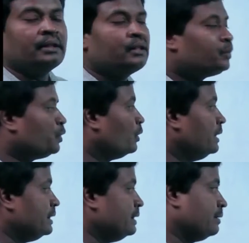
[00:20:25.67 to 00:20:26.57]
So,
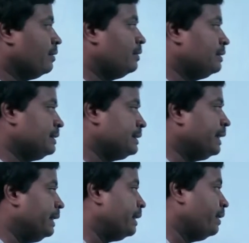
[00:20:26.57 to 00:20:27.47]
this is called as a
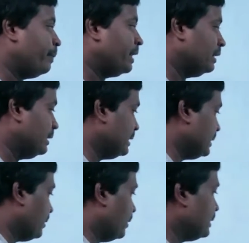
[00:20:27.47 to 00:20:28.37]
centripetal, this is
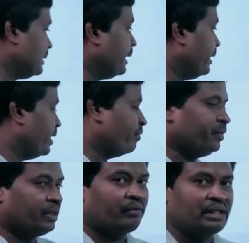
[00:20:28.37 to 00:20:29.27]
called as
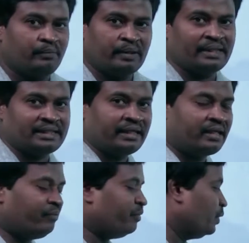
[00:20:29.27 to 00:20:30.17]
centrifugal. What is meant by
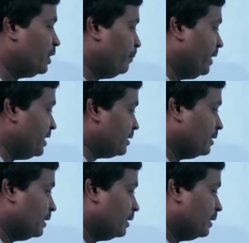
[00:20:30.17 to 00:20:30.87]
centrifugal? Means